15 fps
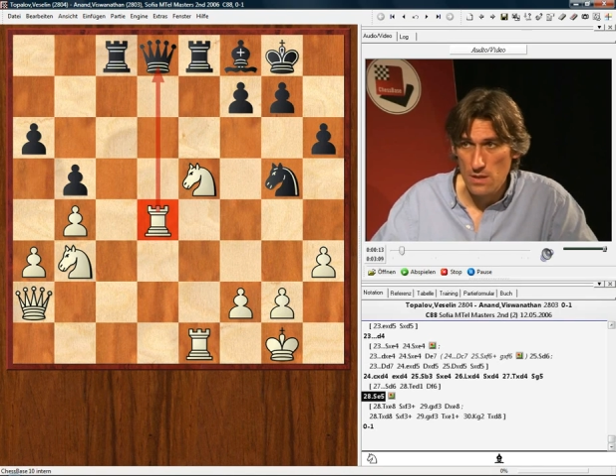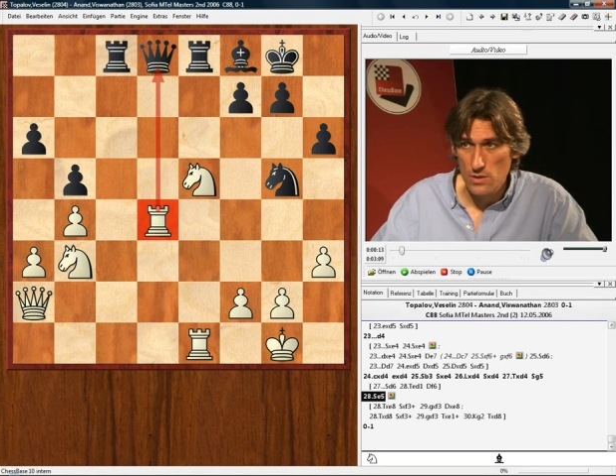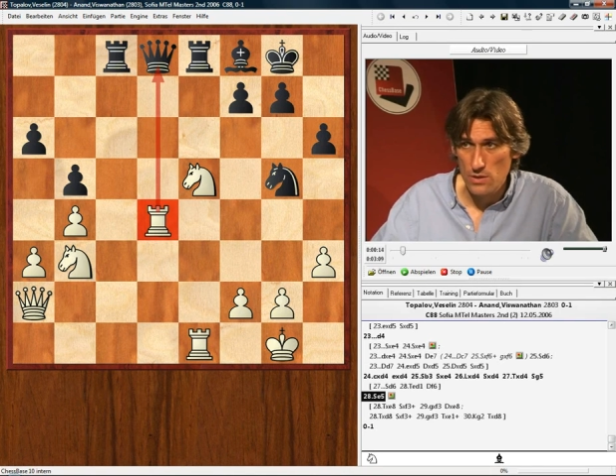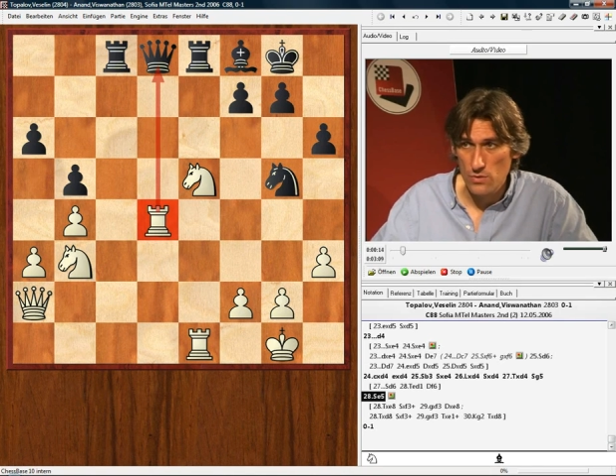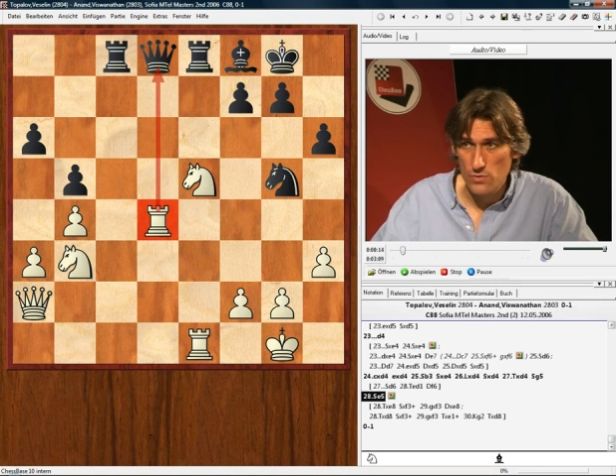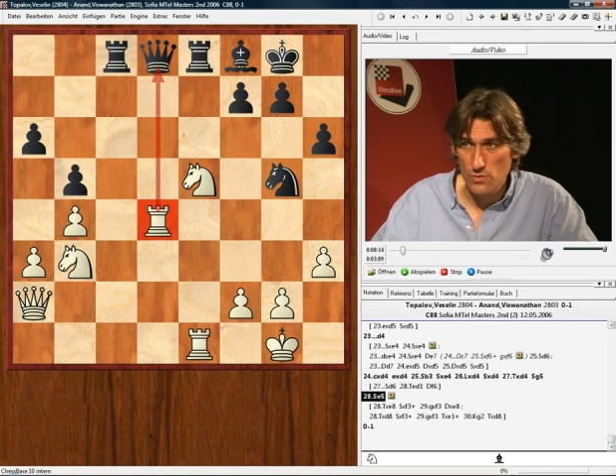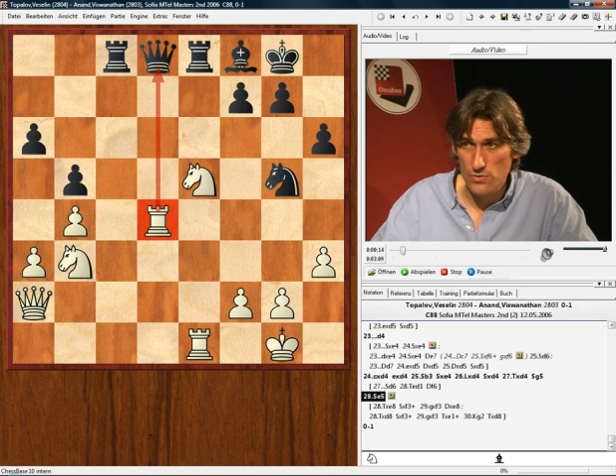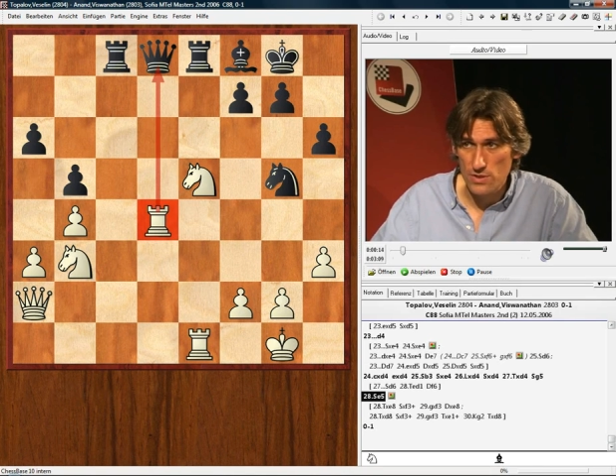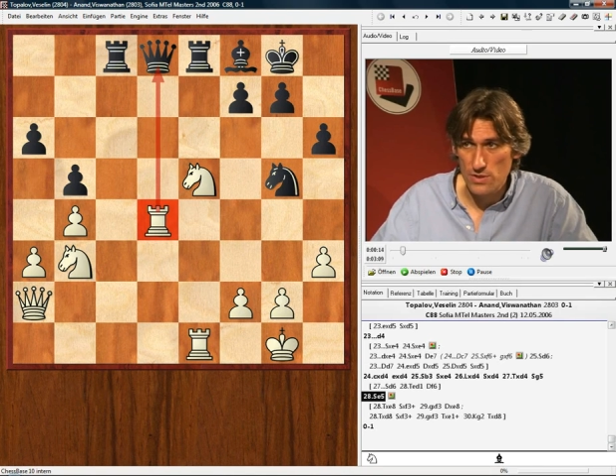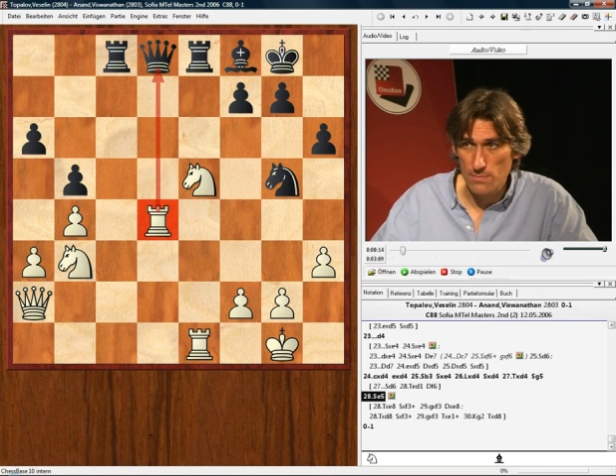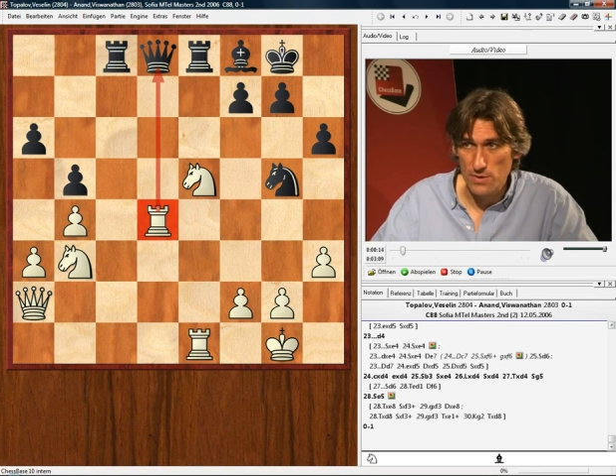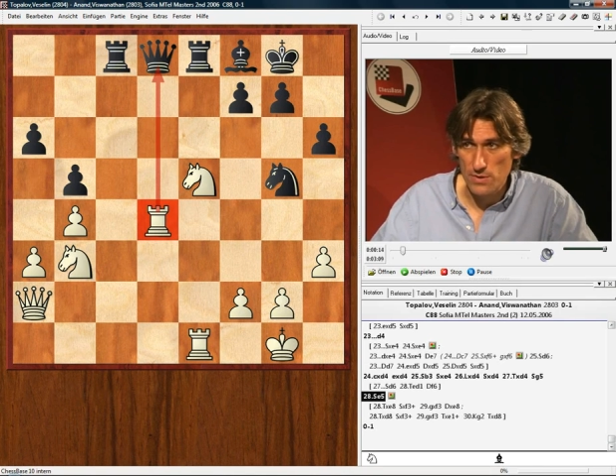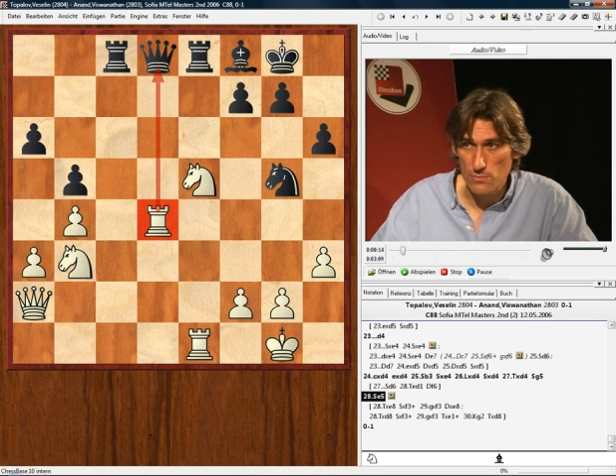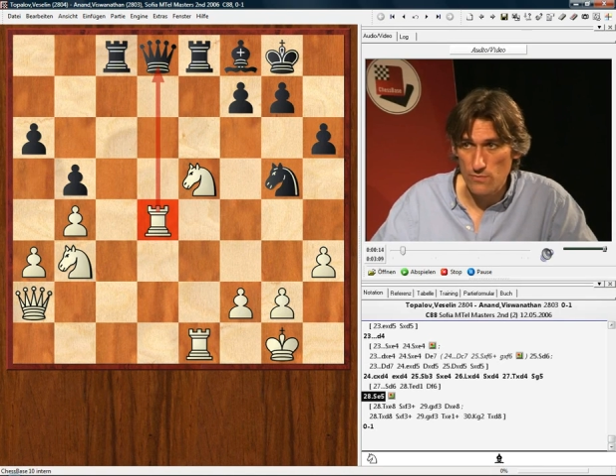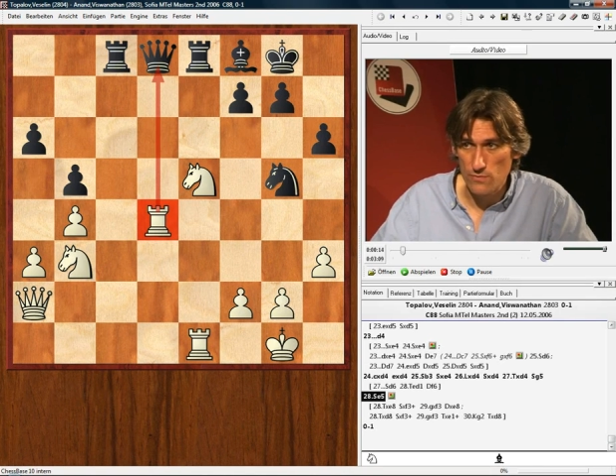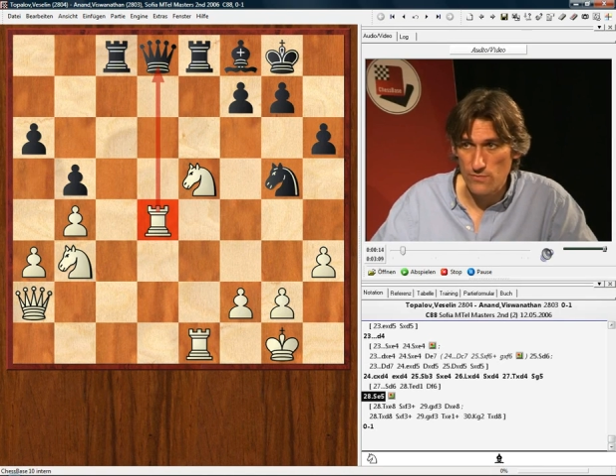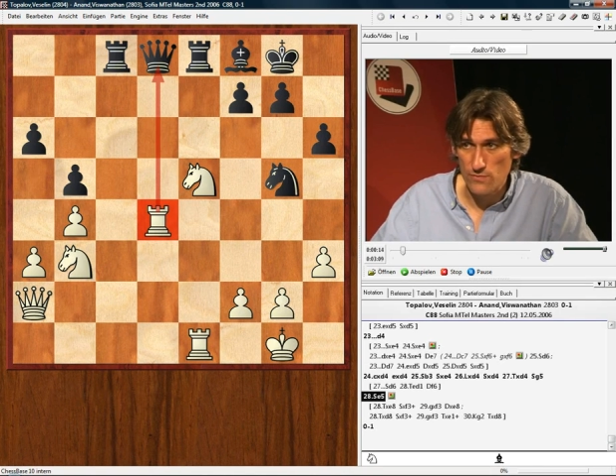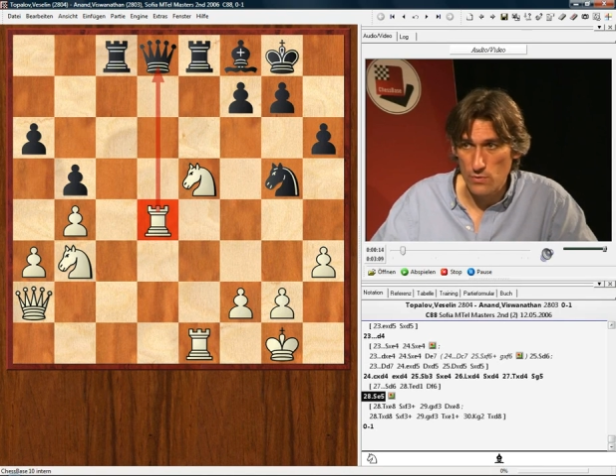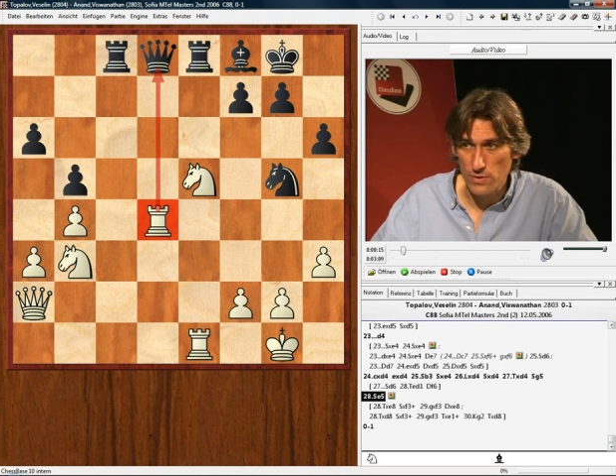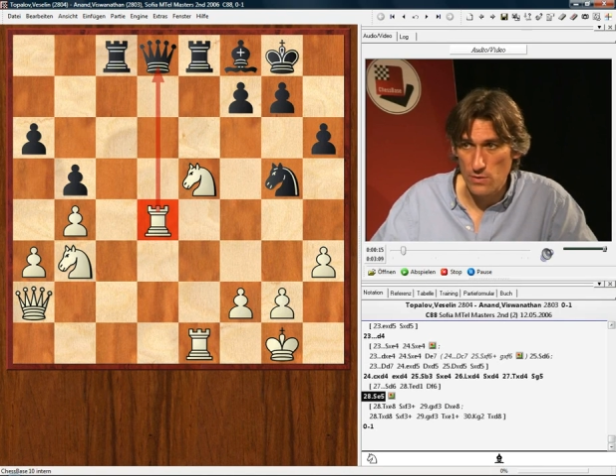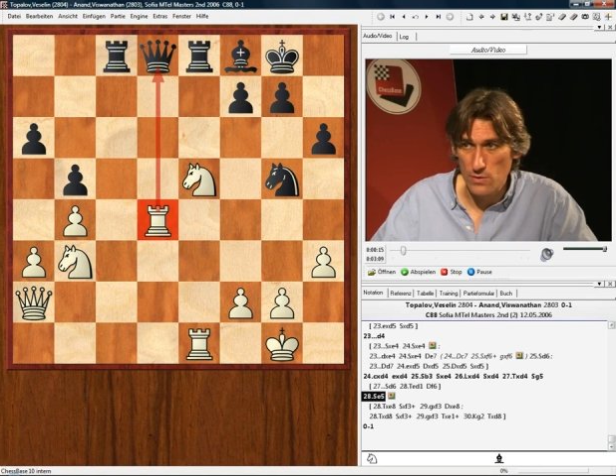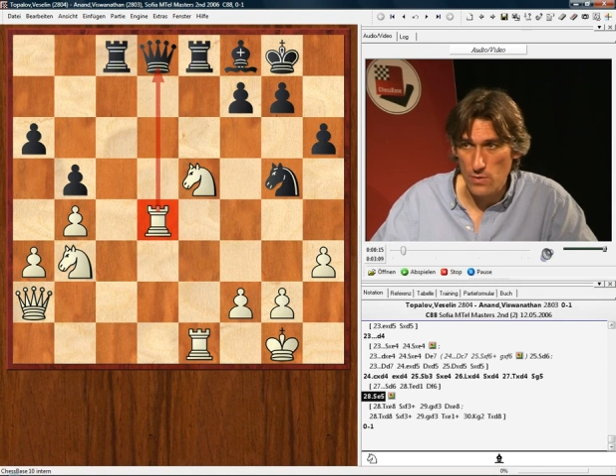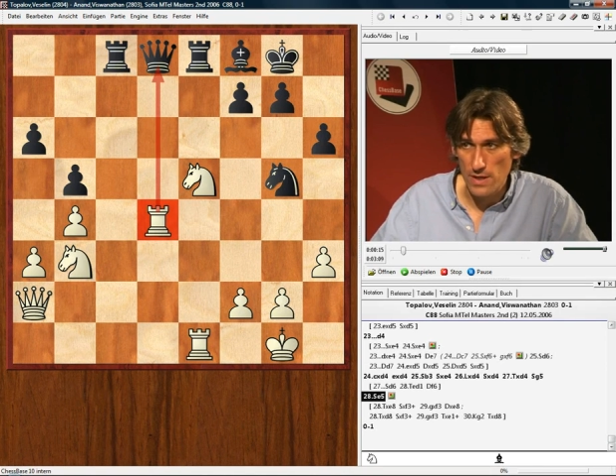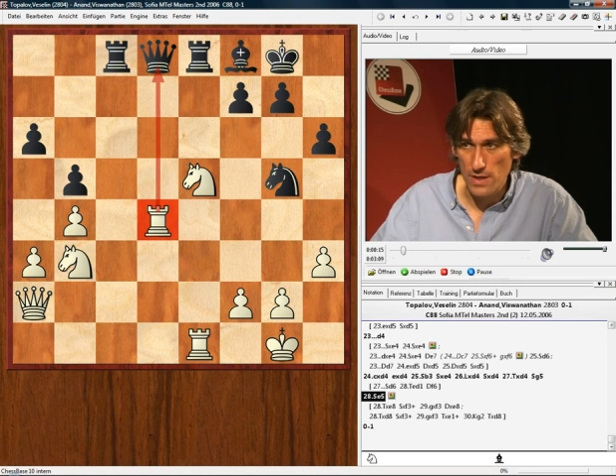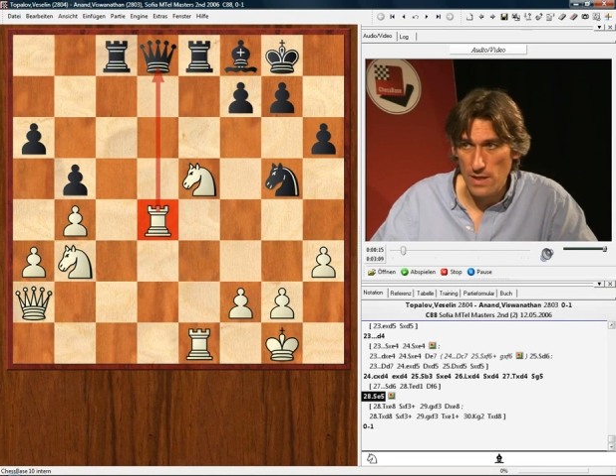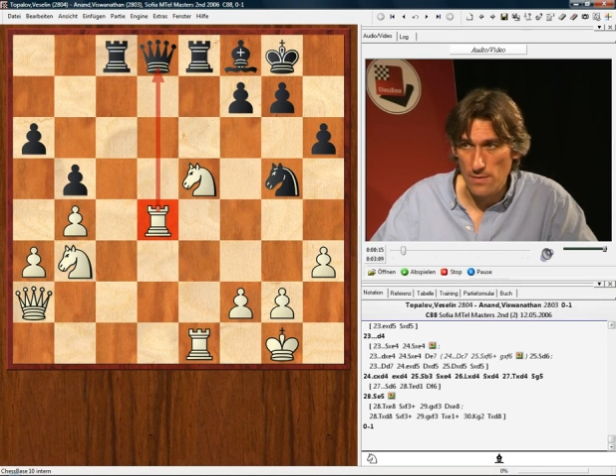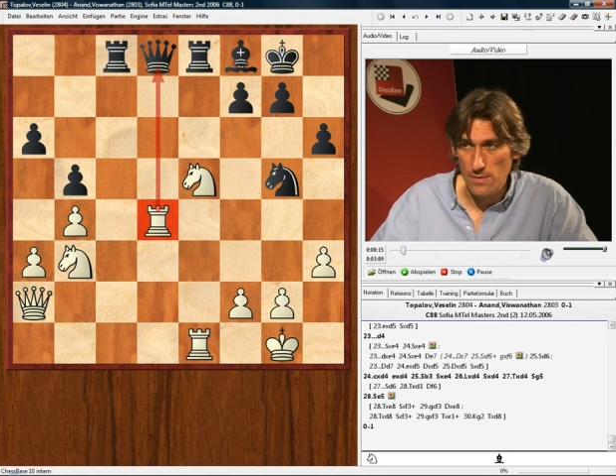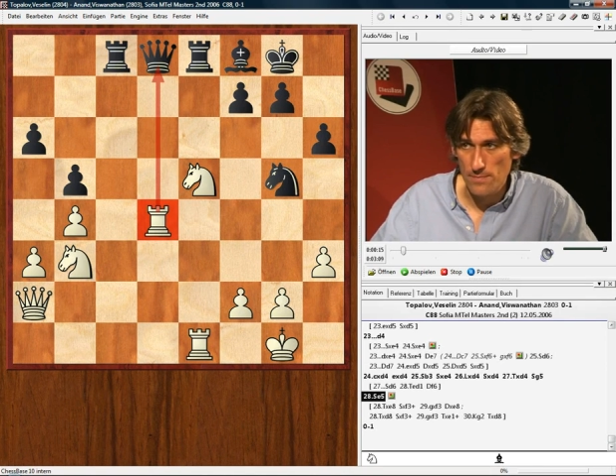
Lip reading: you could simply move the queen away.